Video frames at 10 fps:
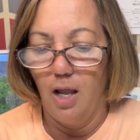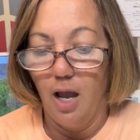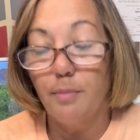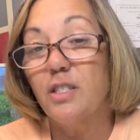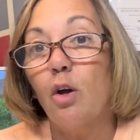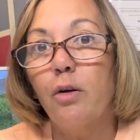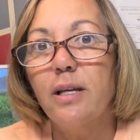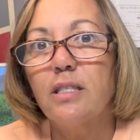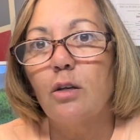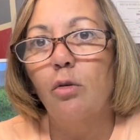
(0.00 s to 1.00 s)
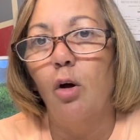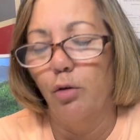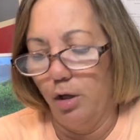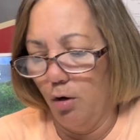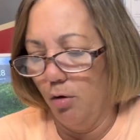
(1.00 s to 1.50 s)
I'm sorry it's so
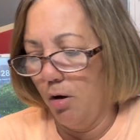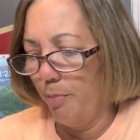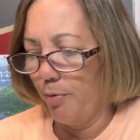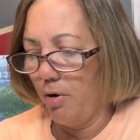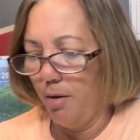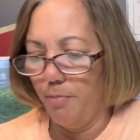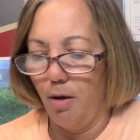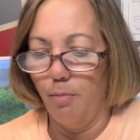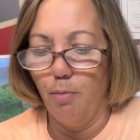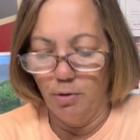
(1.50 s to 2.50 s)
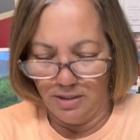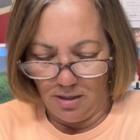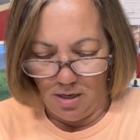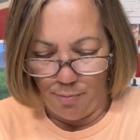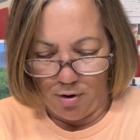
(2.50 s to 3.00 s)
long, y'all. I'm, I'm almost
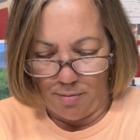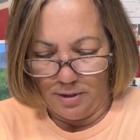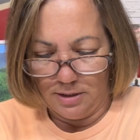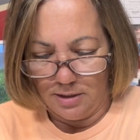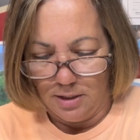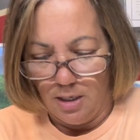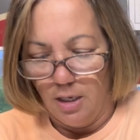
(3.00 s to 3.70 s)
done, I promise.